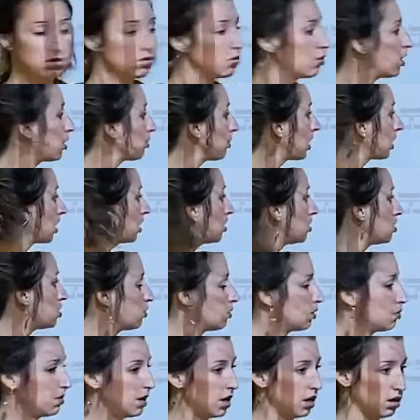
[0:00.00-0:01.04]
What am I going to do
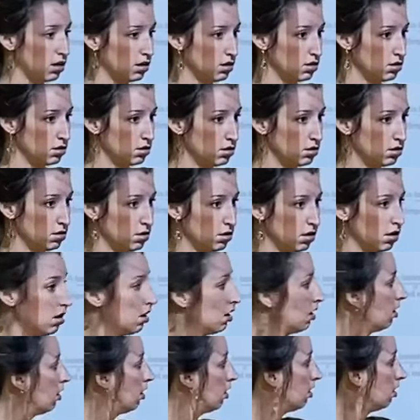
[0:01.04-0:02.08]
with B?
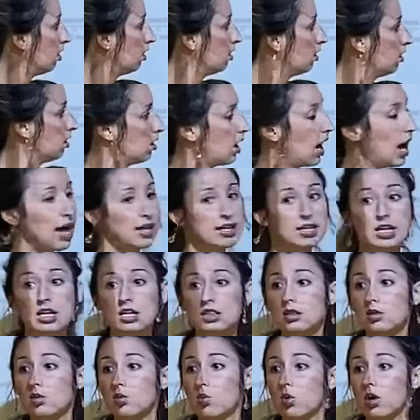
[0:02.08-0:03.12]
I
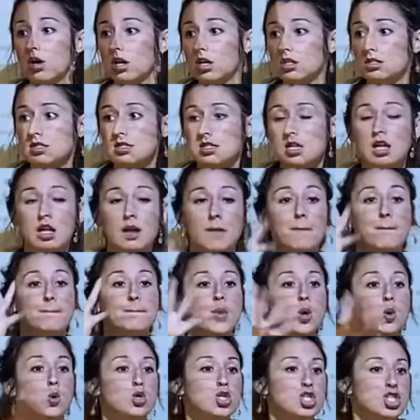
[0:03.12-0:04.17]
need the words
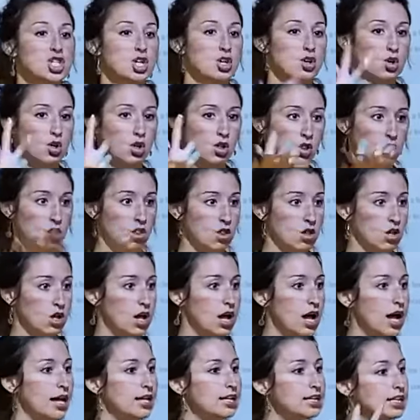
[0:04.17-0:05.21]
emotional.
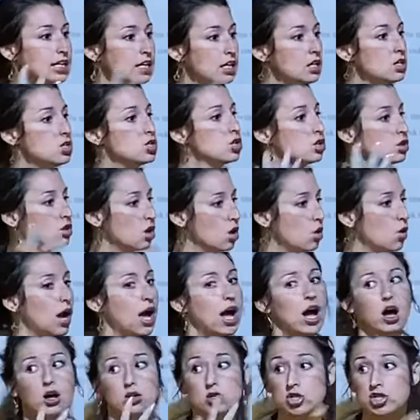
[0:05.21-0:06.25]
I need to know
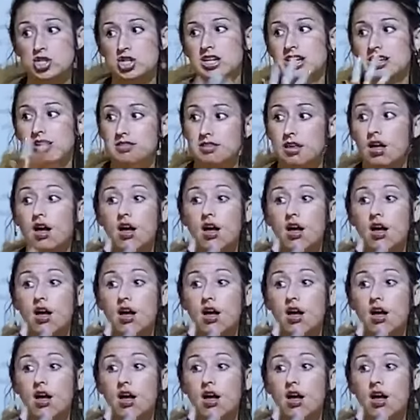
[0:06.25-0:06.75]
how she is